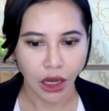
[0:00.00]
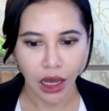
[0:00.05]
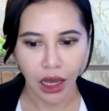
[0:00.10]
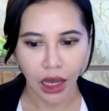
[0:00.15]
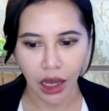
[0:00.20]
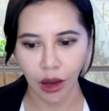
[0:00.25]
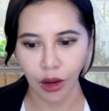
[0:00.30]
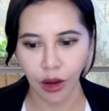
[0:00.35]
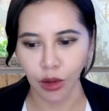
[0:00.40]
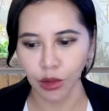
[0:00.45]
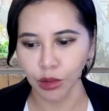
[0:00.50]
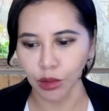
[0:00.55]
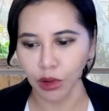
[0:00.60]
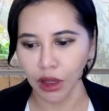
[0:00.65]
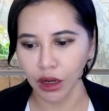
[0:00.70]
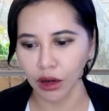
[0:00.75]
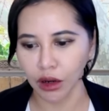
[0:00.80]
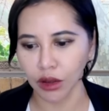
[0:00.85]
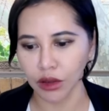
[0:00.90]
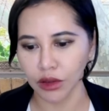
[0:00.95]
how
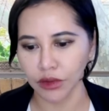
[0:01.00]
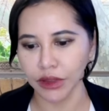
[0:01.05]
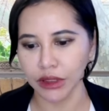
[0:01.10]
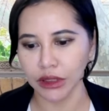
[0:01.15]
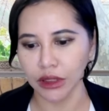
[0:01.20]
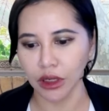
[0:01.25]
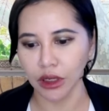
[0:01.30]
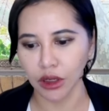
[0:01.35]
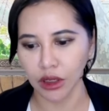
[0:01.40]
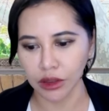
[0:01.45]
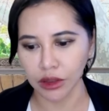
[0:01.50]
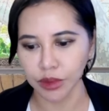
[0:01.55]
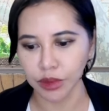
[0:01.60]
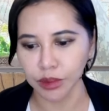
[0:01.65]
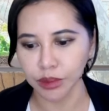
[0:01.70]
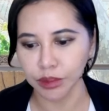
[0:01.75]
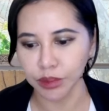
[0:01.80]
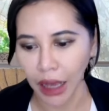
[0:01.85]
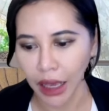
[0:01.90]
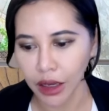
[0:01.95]
a lot of
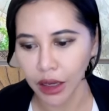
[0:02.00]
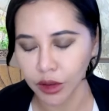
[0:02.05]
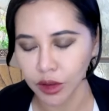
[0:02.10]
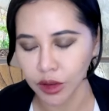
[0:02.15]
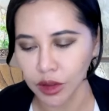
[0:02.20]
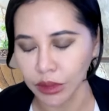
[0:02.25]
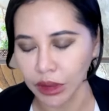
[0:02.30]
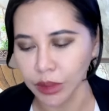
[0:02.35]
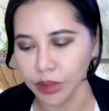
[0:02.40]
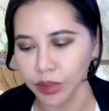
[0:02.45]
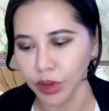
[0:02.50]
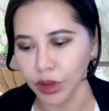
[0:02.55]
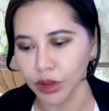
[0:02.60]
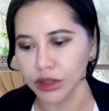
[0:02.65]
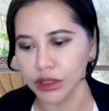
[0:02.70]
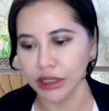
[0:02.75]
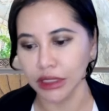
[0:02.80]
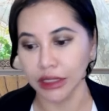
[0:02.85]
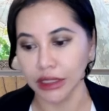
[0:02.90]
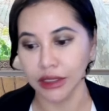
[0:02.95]
bioeconomy
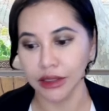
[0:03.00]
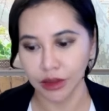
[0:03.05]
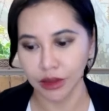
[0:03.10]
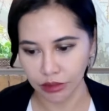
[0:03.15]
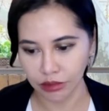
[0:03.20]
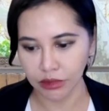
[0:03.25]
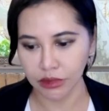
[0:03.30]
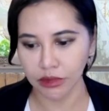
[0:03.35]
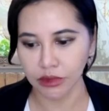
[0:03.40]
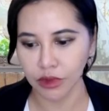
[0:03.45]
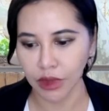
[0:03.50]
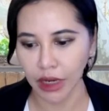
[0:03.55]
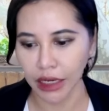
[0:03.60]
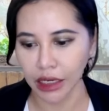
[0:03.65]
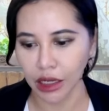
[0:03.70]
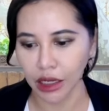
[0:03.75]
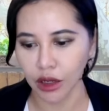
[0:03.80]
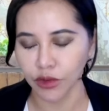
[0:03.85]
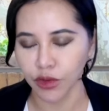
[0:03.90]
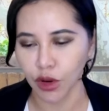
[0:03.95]
policies
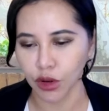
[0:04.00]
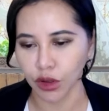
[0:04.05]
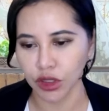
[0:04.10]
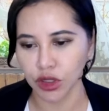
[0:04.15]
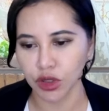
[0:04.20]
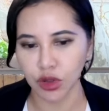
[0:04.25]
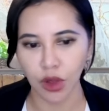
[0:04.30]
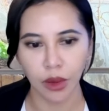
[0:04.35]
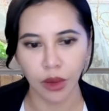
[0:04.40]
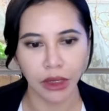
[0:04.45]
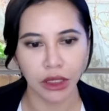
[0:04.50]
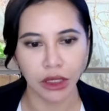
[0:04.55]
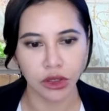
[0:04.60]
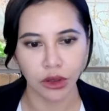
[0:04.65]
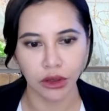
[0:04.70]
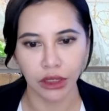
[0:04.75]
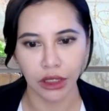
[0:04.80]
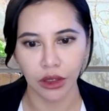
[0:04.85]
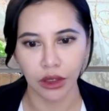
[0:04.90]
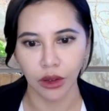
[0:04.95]
right now focus so
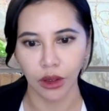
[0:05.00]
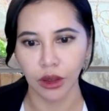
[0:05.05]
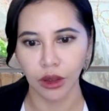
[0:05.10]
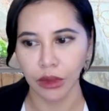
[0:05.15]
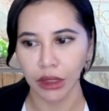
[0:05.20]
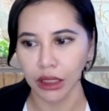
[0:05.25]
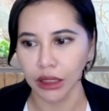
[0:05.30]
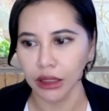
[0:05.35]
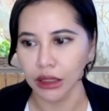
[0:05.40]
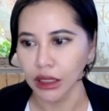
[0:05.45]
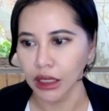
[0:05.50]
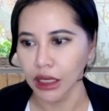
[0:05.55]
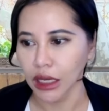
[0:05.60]
much on the economy